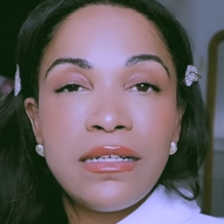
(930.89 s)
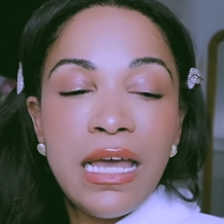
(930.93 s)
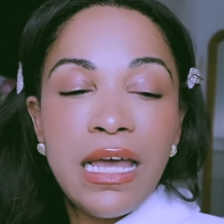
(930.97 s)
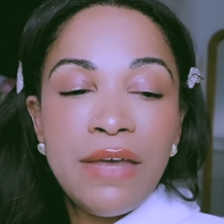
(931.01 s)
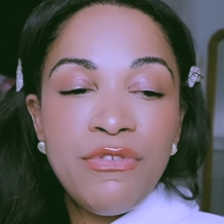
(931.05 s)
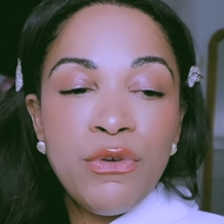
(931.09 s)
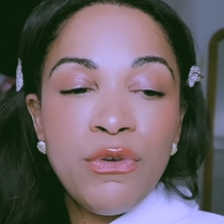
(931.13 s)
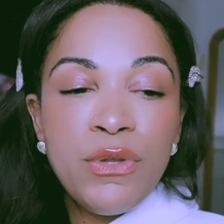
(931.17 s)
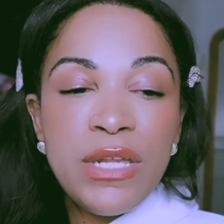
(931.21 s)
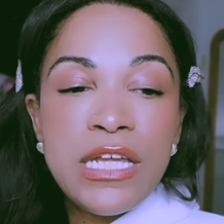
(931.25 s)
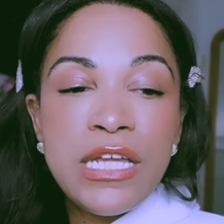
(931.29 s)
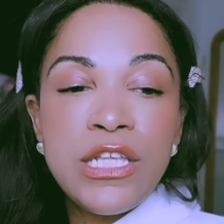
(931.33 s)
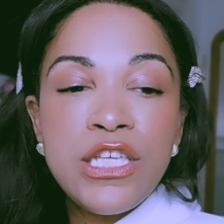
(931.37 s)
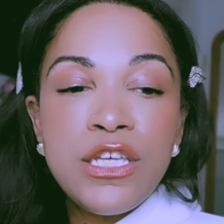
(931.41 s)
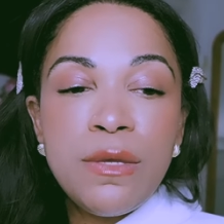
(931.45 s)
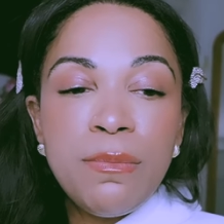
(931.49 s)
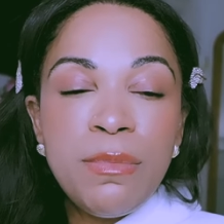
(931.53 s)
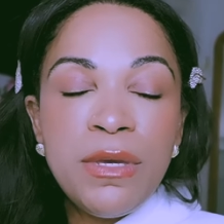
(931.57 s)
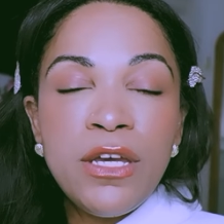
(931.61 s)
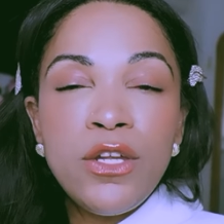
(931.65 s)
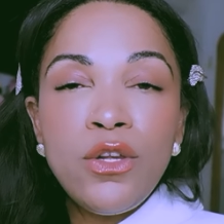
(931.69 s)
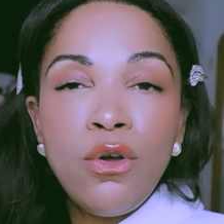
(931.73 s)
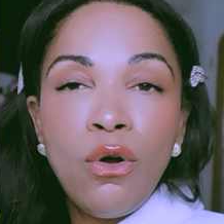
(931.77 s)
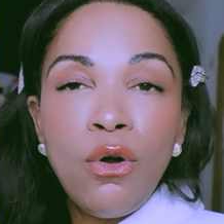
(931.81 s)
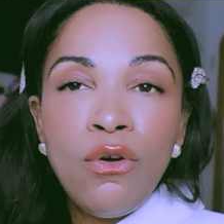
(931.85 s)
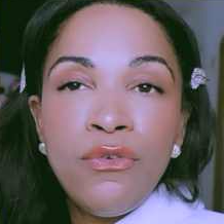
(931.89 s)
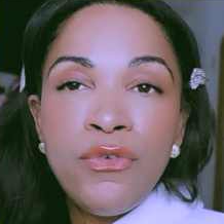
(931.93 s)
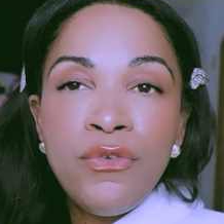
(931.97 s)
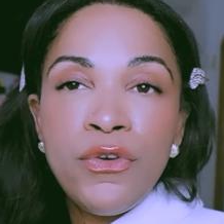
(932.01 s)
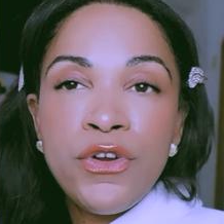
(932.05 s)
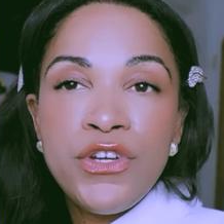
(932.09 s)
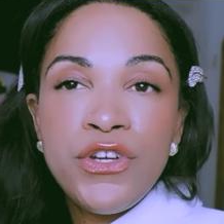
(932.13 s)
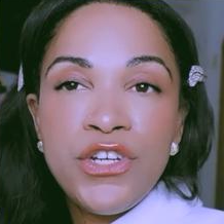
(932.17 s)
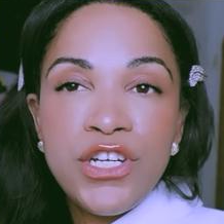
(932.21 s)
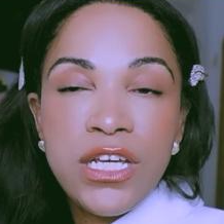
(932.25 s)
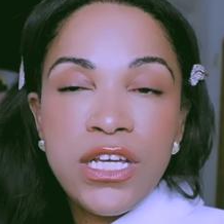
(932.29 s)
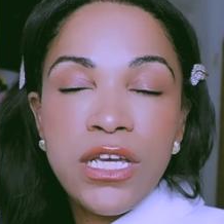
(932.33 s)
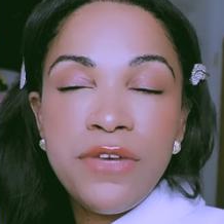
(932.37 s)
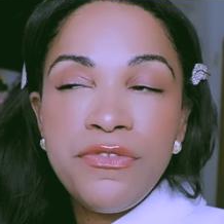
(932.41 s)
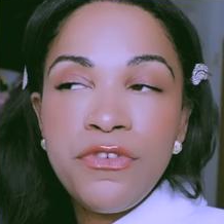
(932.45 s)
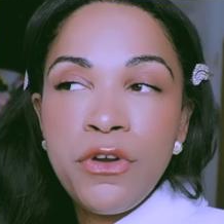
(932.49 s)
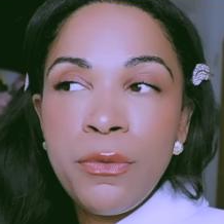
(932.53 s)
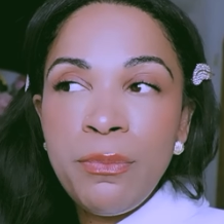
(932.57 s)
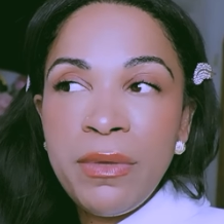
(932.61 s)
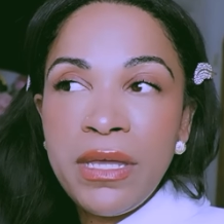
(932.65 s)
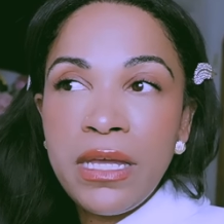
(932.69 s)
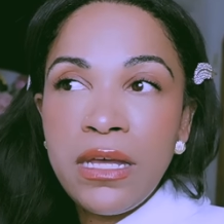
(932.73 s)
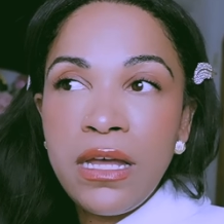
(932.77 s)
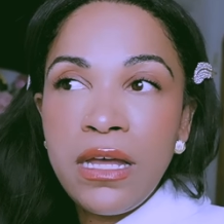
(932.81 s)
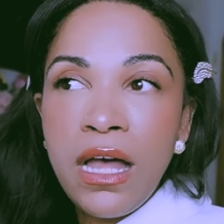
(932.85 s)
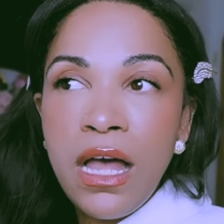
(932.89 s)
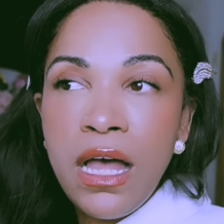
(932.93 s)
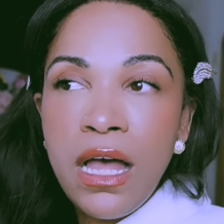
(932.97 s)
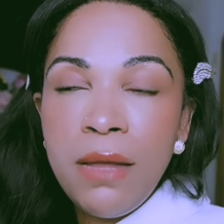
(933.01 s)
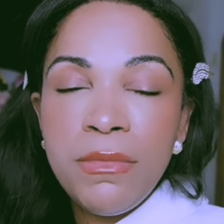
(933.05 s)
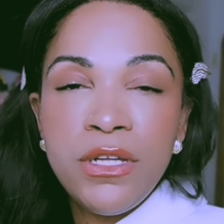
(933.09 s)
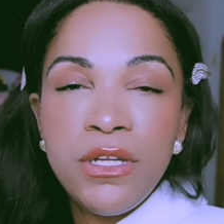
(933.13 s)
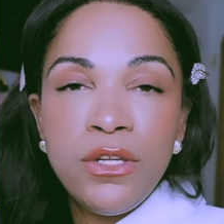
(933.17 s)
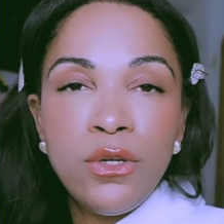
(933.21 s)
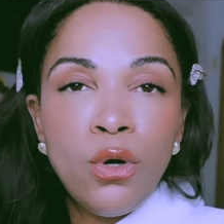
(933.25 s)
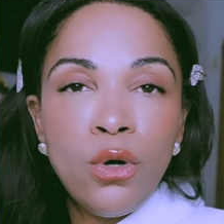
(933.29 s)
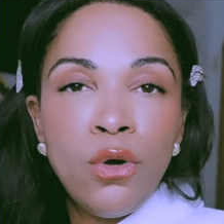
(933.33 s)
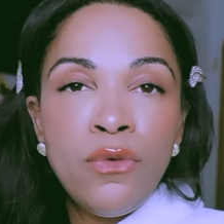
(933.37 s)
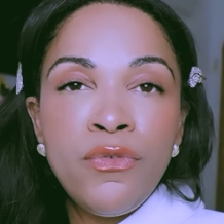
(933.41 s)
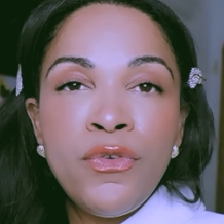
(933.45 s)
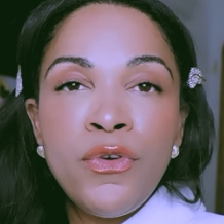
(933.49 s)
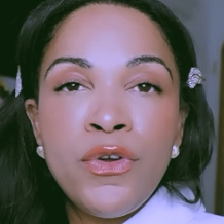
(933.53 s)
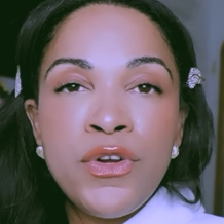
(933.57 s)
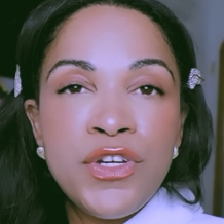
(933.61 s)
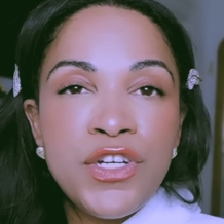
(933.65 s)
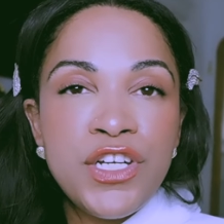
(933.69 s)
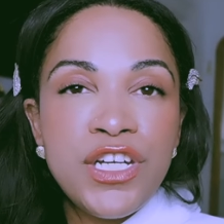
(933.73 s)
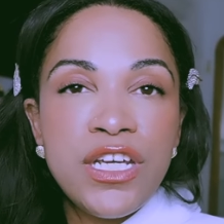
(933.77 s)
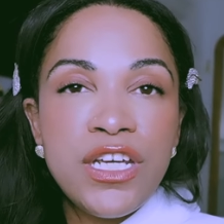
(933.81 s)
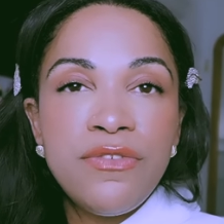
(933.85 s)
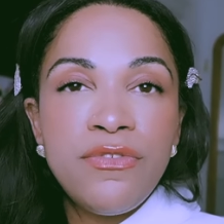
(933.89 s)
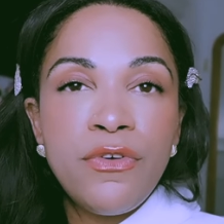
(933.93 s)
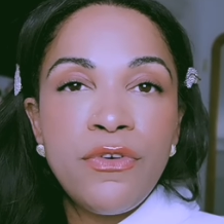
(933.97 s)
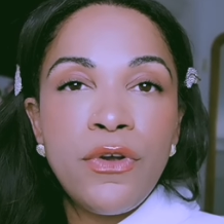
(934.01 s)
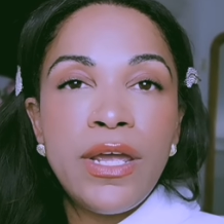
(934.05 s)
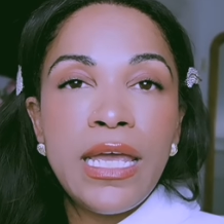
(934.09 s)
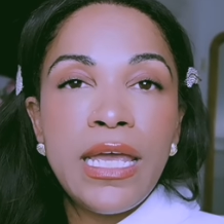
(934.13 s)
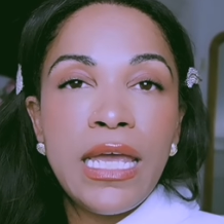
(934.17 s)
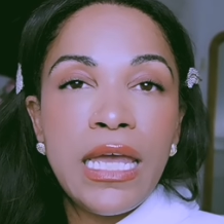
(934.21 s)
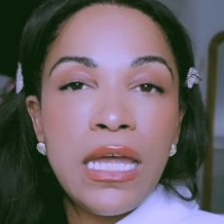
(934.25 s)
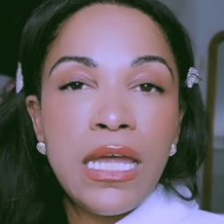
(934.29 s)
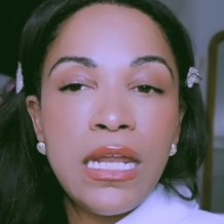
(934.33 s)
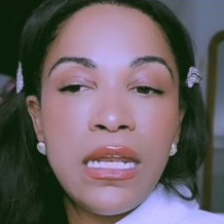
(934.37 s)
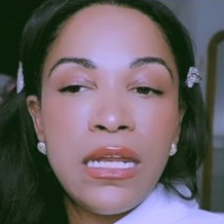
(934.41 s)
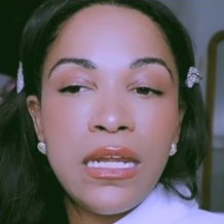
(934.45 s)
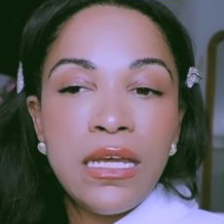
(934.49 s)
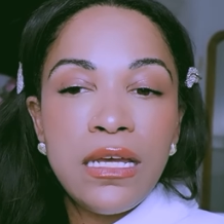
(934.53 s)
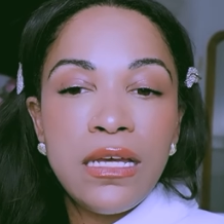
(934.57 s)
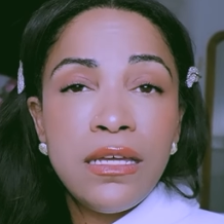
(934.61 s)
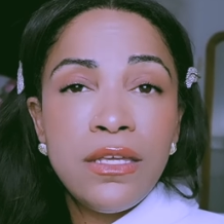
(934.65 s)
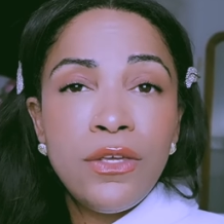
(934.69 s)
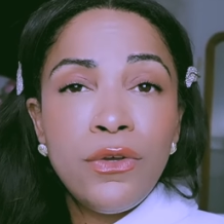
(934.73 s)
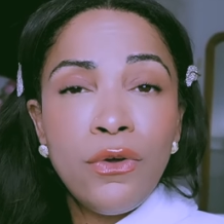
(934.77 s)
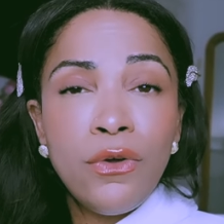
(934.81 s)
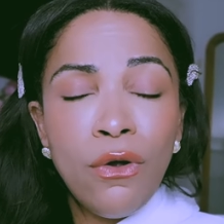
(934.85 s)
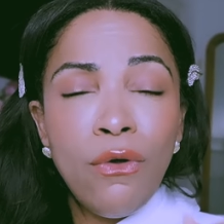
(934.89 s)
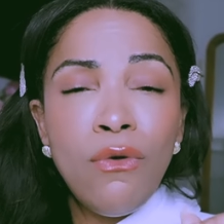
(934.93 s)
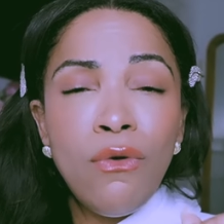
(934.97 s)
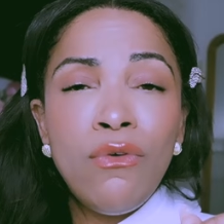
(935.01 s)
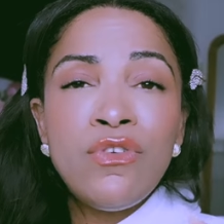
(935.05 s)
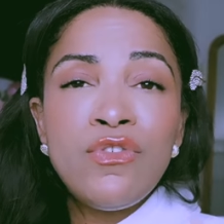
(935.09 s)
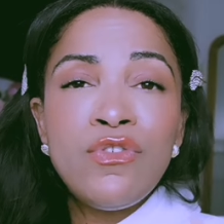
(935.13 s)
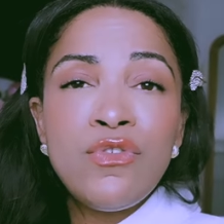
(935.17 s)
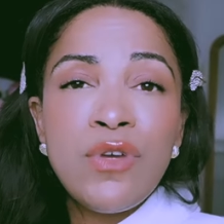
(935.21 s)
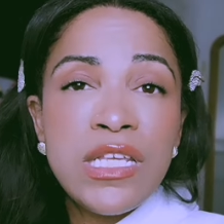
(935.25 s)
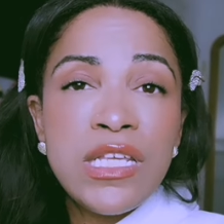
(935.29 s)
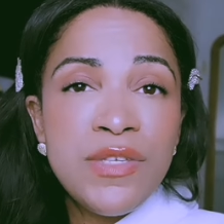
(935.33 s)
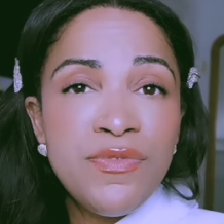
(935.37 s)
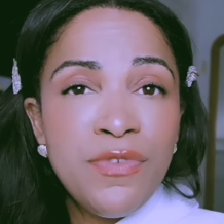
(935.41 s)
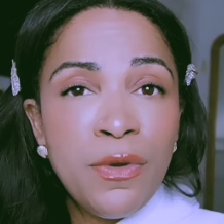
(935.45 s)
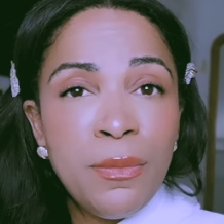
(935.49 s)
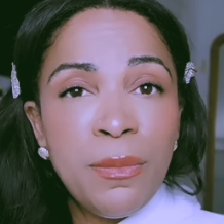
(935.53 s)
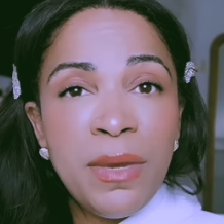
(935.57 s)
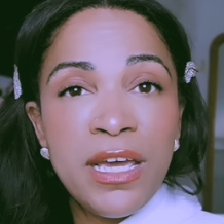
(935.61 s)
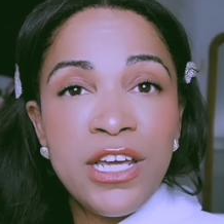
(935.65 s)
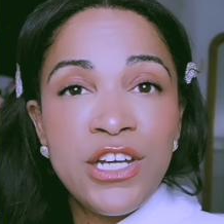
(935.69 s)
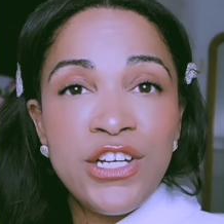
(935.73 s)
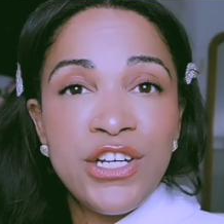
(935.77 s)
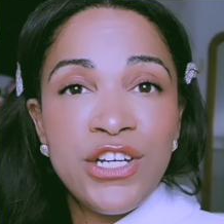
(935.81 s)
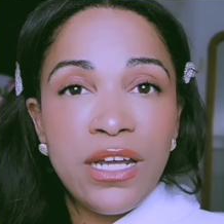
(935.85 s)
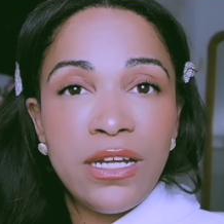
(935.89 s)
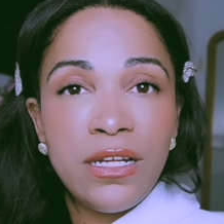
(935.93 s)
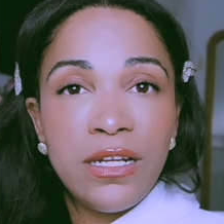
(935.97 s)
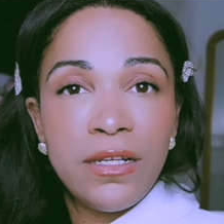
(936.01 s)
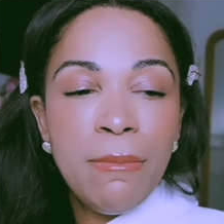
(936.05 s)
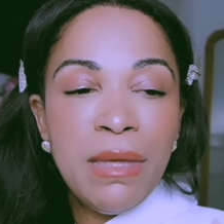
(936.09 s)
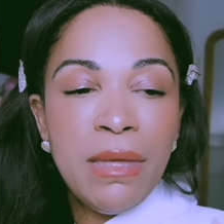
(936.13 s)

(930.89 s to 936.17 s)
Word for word: If you need to be an overachiever, become an overachiever in your own transformation.